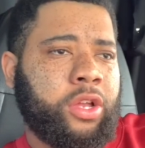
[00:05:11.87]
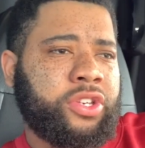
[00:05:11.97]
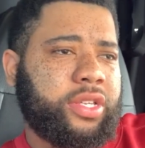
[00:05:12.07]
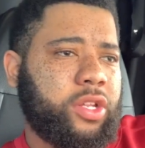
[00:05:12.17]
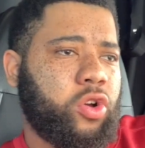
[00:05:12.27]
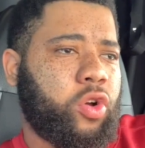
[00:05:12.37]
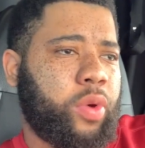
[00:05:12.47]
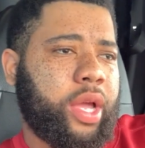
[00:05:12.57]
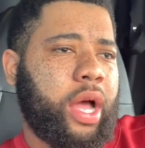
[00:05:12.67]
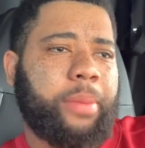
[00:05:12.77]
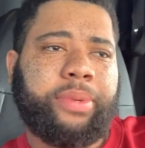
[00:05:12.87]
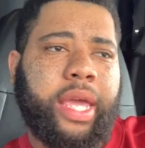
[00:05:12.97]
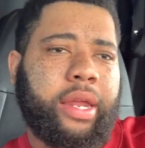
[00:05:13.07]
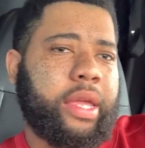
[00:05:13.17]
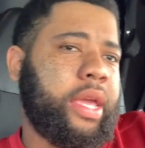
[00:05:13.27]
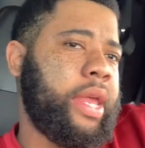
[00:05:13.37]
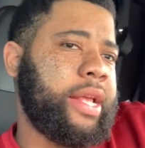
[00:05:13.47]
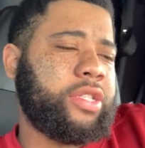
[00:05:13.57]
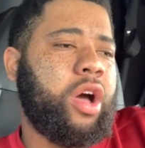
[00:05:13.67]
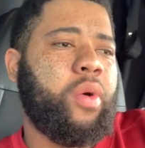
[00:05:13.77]
just a little quick update again,
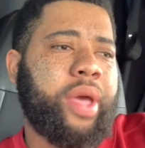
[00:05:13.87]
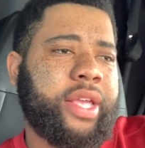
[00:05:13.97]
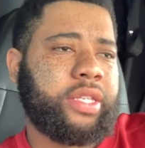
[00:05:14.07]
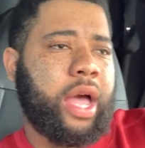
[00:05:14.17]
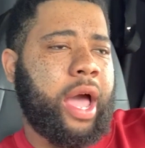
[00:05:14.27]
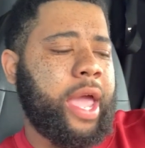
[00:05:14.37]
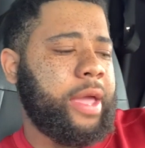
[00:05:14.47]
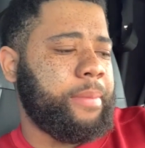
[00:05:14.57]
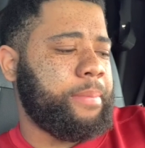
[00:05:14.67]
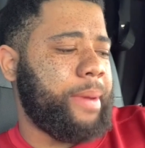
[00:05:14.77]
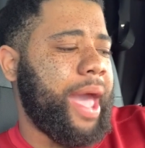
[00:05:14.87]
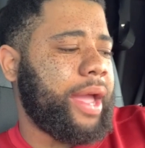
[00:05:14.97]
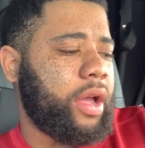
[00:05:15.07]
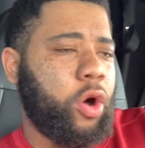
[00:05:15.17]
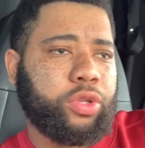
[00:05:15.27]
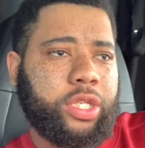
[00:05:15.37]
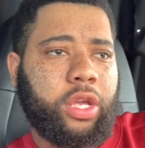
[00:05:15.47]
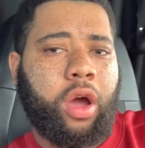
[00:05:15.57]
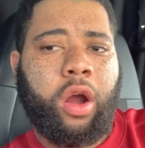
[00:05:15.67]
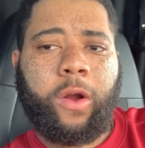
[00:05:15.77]
as always. I am back
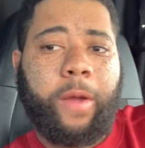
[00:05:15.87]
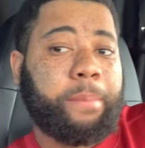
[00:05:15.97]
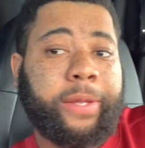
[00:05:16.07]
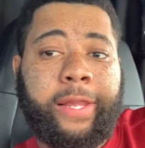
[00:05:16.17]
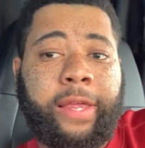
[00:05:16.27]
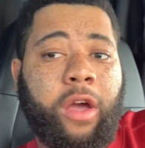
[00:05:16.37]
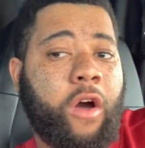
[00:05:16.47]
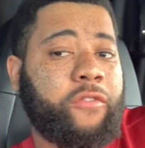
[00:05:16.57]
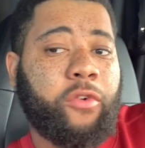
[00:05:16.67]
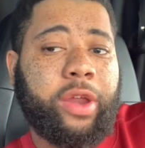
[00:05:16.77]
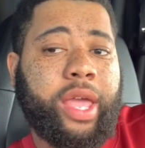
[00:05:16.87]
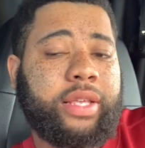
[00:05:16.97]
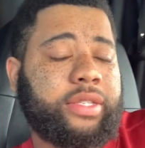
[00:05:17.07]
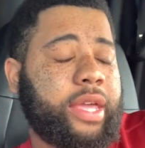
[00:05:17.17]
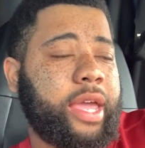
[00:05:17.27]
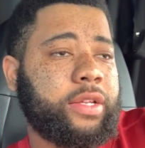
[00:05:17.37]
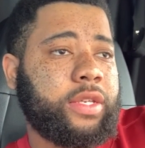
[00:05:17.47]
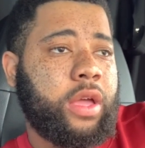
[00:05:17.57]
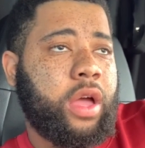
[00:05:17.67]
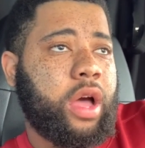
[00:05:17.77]
OTR completely, all 48 states.